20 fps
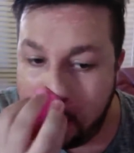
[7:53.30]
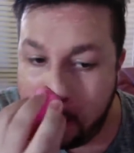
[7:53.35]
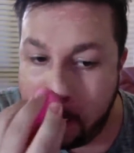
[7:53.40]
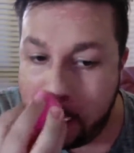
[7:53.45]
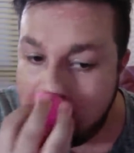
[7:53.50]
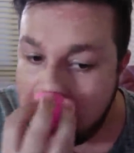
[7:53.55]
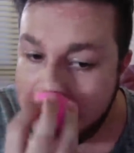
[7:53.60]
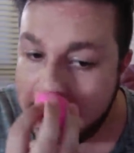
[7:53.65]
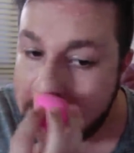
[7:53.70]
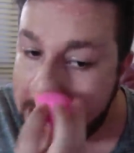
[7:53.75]

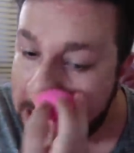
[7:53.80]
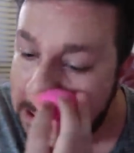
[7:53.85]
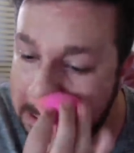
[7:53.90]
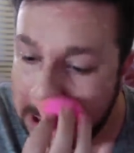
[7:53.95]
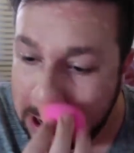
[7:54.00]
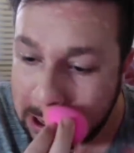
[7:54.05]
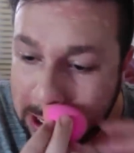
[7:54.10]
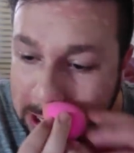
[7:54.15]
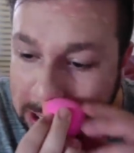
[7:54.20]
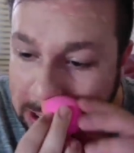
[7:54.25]
This isn't
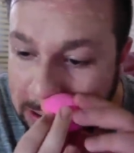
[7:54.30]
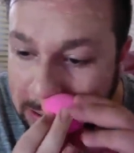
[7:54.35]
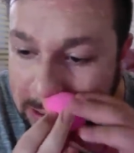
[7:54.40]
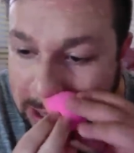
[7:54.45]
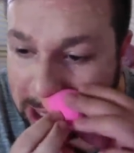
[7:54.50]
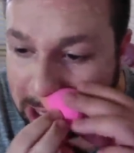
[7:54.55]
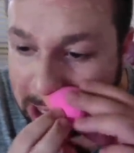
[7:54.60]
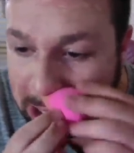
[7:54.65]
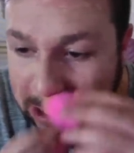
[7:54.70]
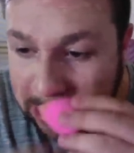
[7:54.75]
really
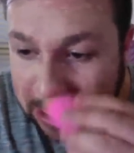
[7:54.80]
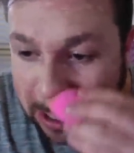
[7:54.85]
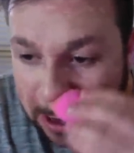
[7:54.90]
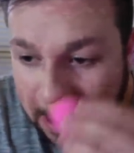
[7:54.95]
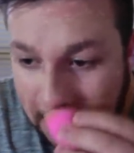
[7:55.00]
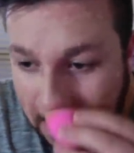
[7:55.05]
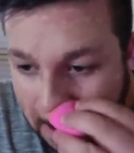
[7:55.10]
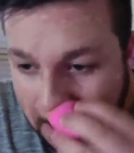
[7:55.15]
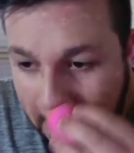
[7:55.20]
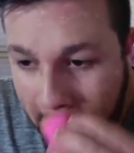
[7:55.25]
doing
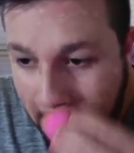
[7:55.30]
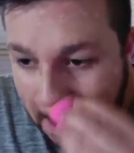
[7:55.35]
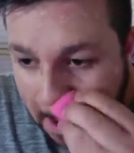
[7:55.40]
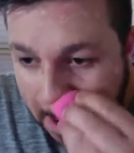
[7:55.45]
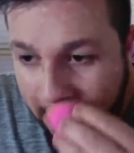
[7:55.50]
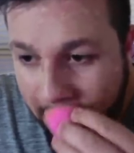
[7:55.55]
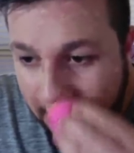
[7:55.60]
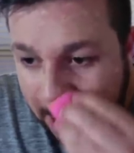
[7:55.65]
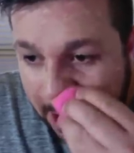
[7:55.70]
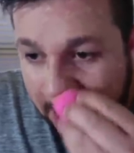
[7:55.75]
anything.
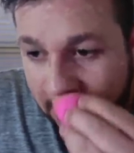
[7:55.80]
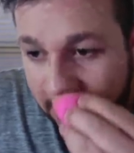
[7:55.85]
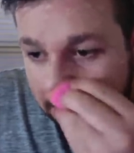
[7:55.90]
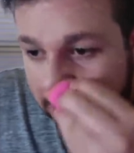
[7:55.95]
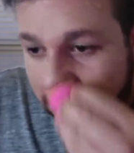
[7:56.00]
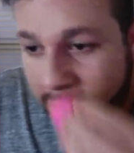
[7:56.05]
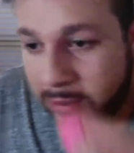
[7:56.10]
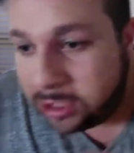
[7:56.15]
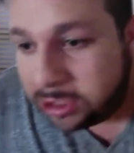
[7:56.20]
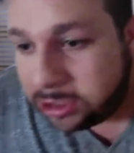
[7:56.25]

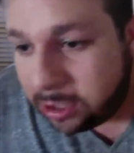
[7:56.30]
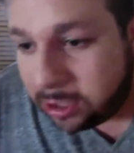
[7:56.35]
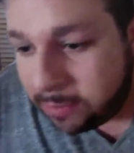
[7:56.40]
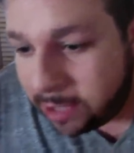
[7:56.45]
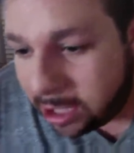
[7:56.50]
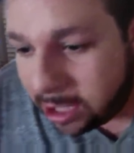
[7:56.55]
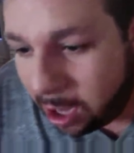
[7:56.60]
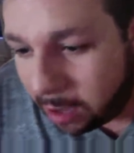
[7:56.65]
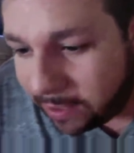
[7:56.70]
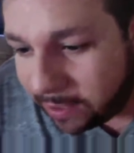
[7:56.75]
Oh, there's so
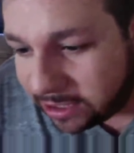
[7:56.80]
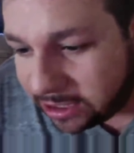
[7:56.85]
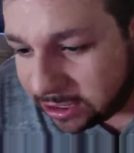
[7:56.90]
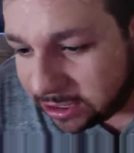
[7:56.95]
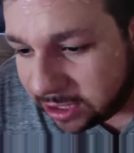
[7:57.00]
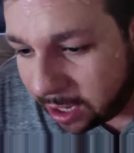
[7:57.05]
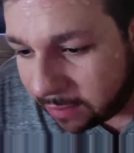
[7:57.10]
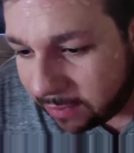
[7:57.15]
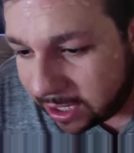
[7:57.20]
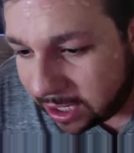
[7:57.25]
many comments
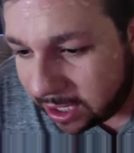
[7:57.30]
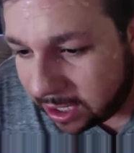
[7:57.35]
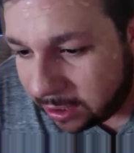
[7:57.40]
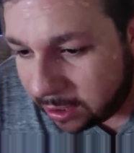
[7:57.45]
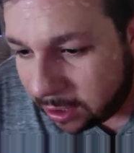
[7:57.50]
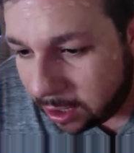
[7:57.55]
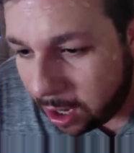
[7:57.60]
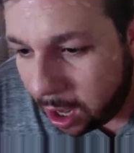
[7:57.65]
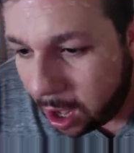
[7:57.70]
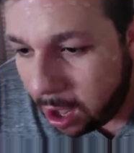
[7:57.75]
coming
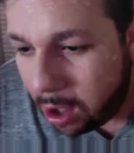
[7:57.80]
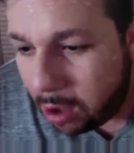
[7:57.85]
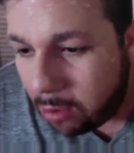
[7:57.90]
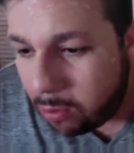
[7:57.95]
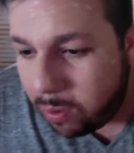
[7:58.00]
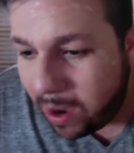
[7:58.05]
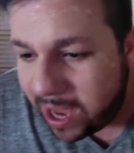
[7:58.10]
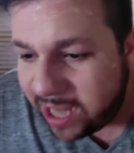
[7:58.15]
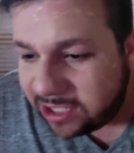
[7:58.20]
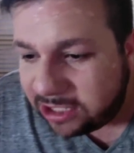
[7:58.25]
in. Oh,
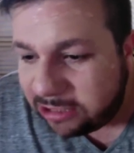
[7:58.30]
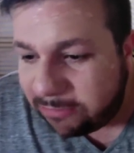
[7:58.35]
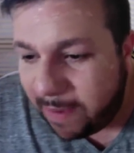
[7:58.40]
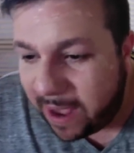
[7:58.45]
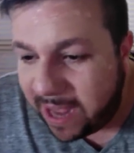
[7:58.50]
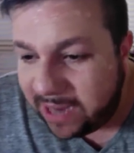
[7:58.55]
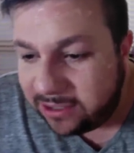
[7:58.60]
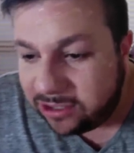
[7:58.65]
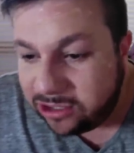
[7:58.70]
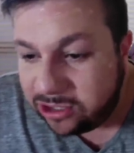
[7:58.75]
wet
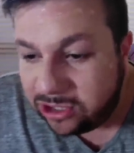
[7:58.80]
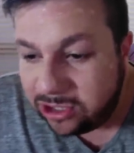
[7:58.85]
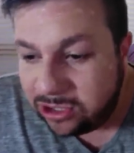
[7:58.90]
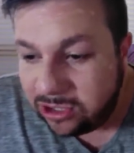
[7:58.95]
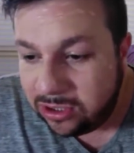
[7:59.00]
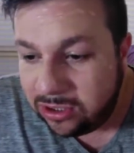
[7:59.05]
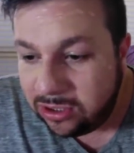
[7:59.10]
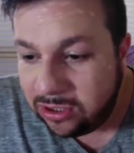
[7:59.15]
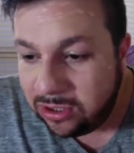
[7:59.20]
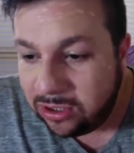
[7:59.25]
sponge.